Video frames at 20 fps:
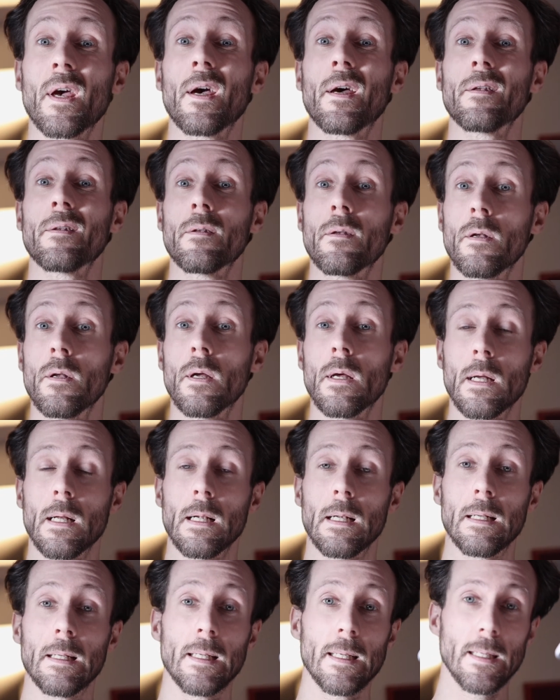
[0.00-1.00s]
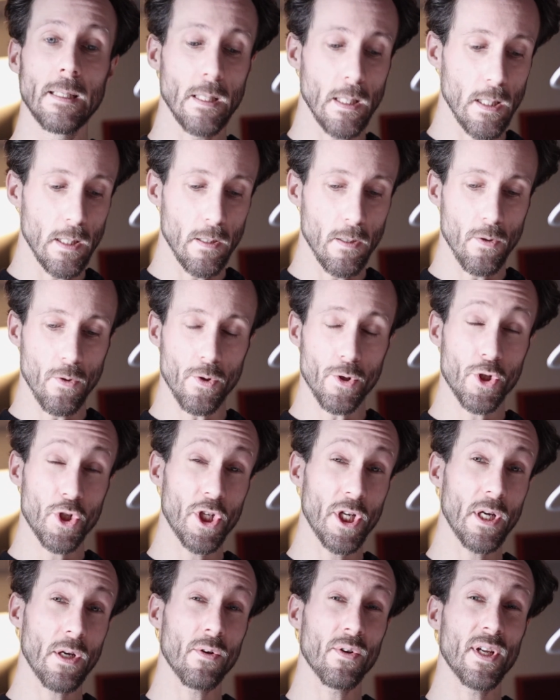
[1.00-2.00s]
and lean in your
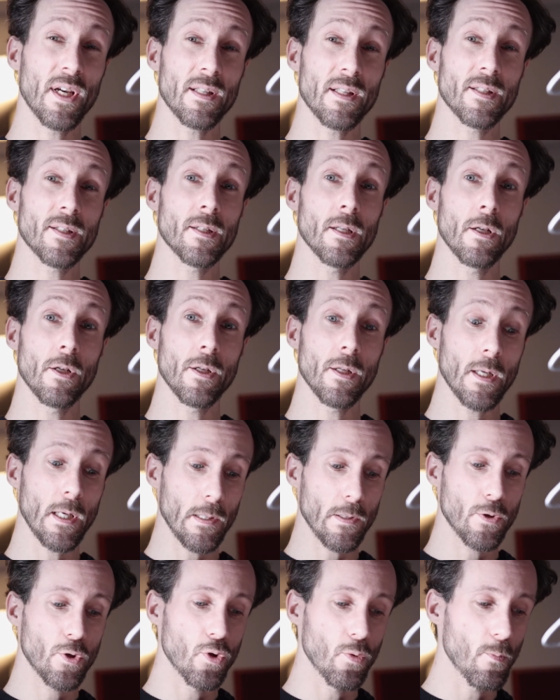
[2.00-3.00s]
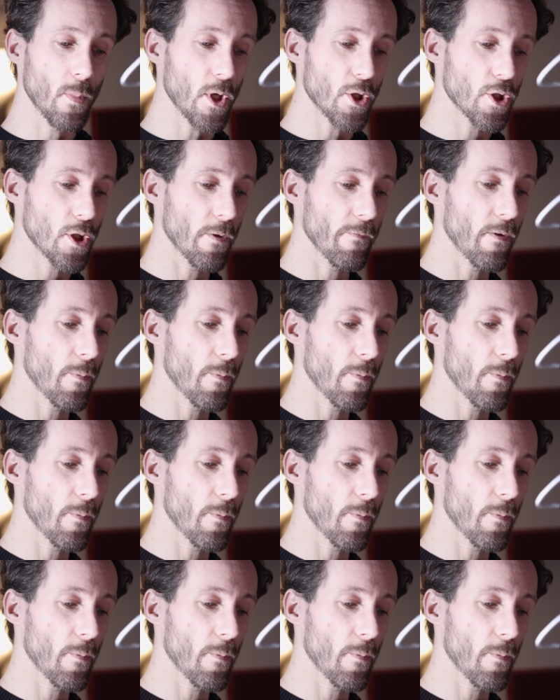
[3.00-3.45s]
chair. That's not too much of a